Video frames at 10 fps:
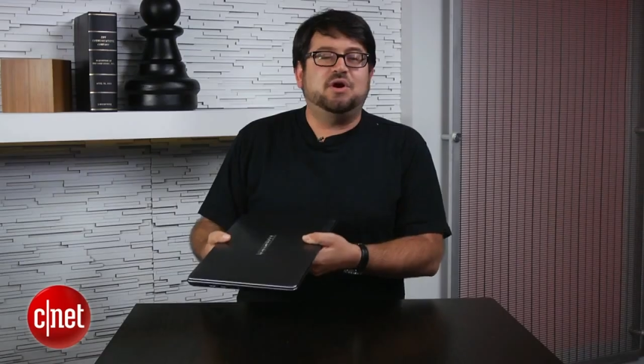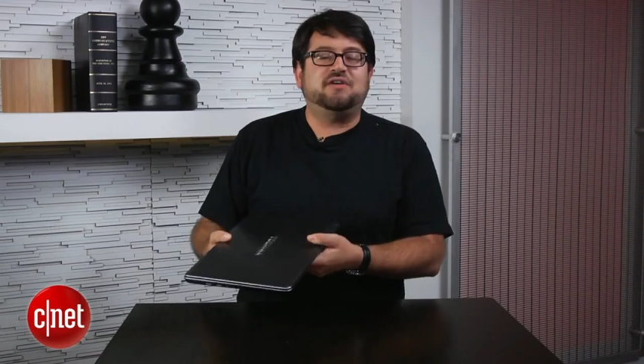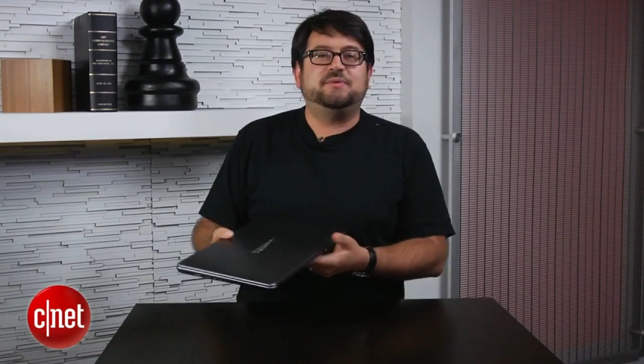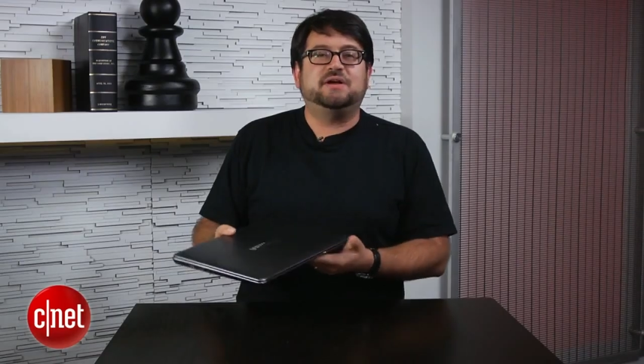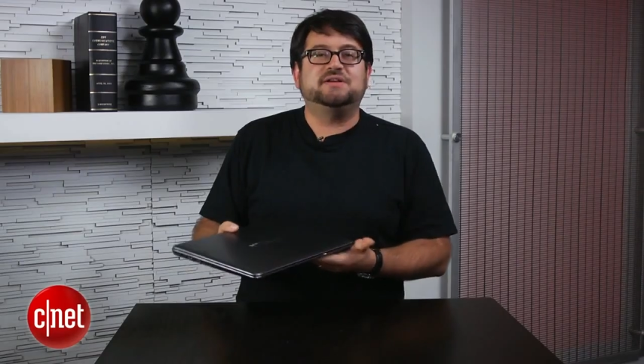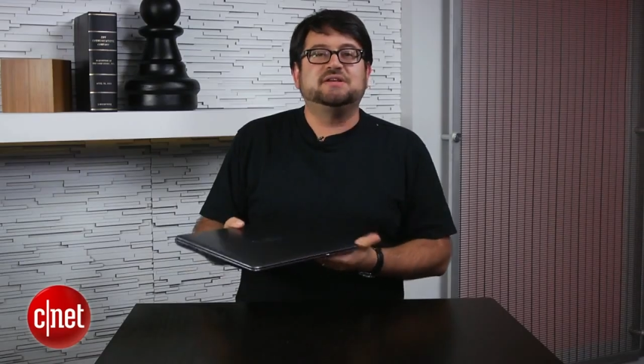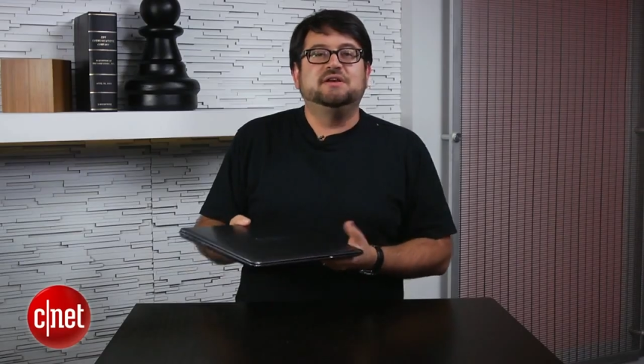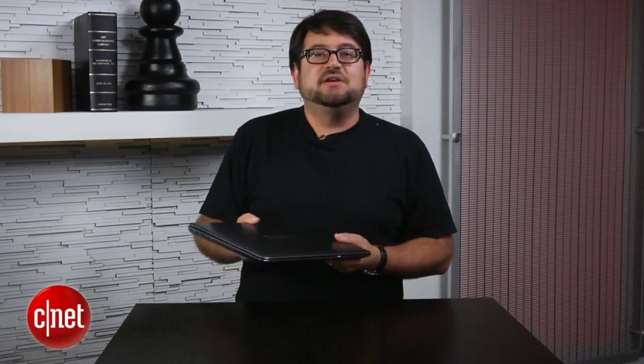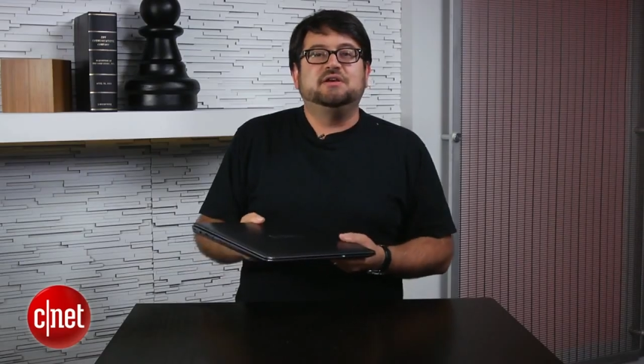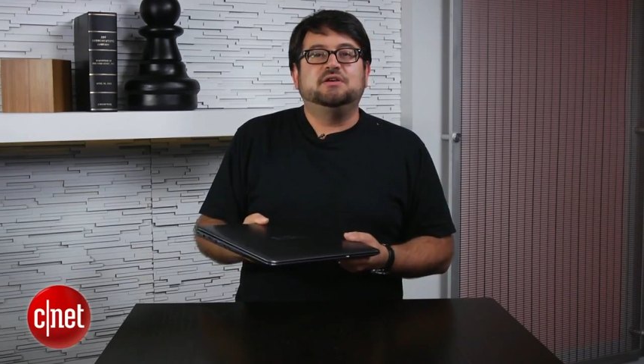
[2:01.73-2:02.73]
you off, because
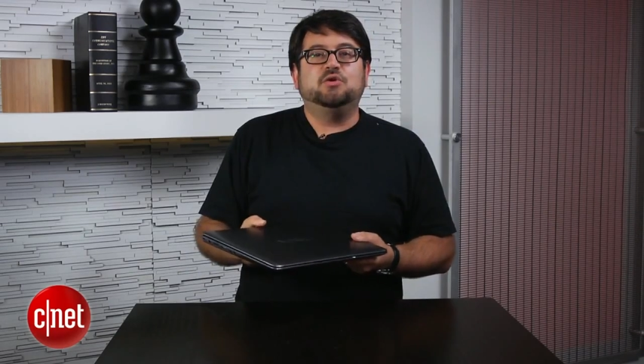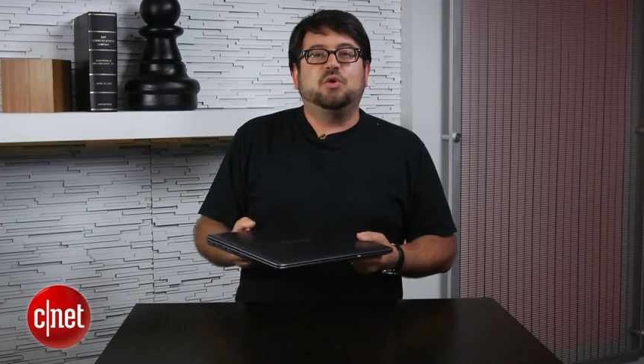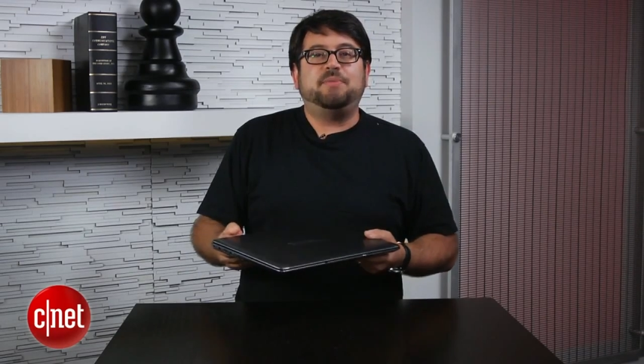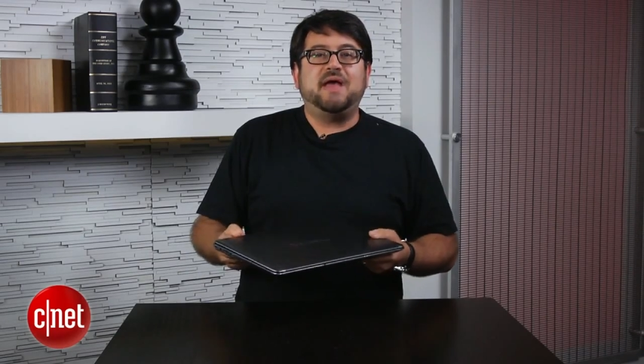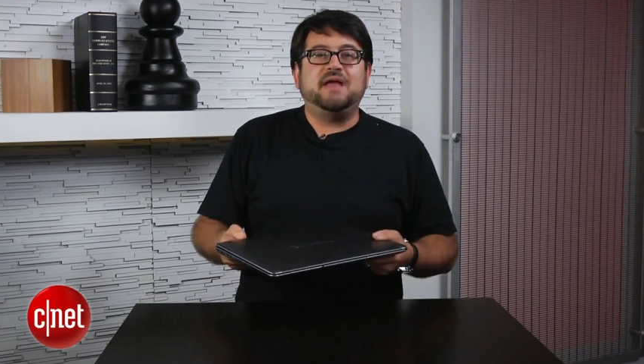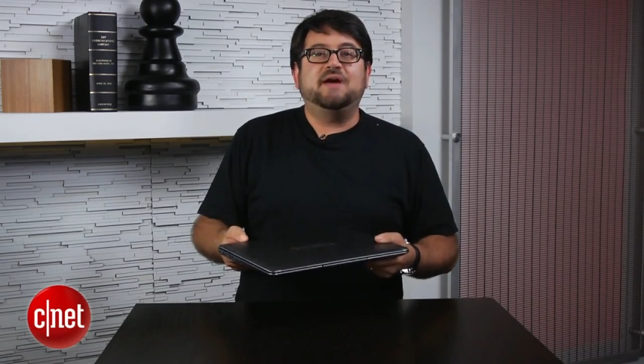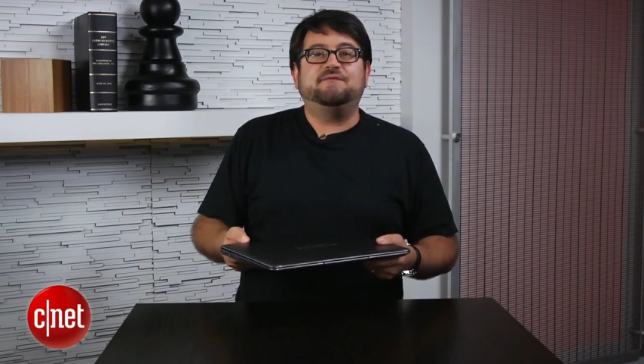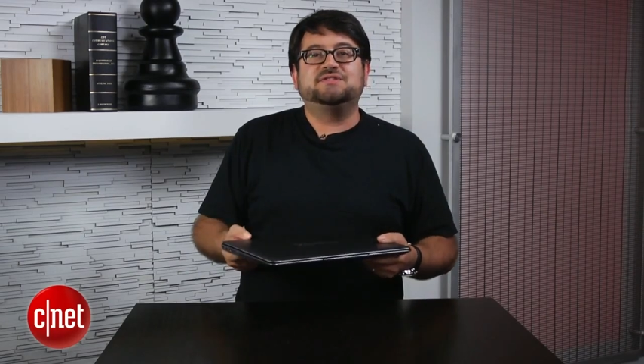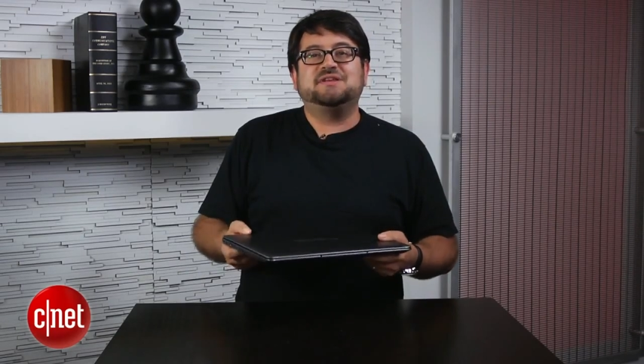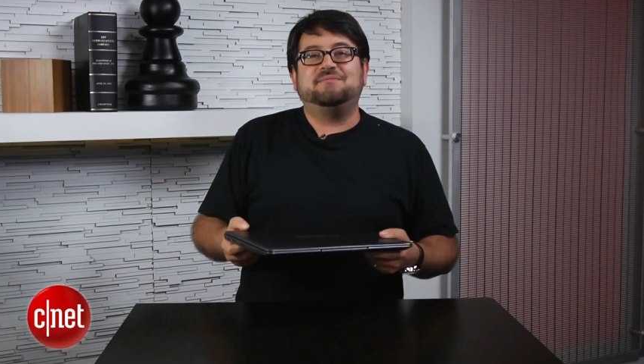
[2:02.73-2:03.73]
you're paying
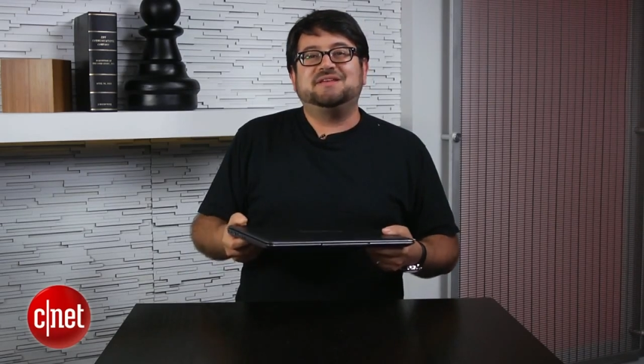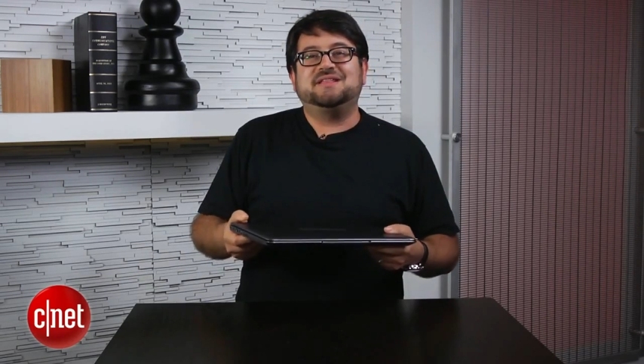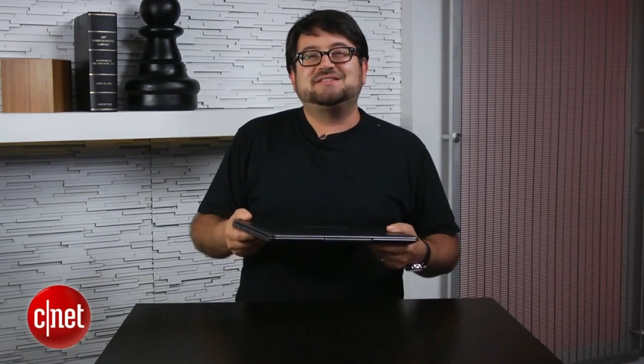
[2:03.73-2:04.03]
up for something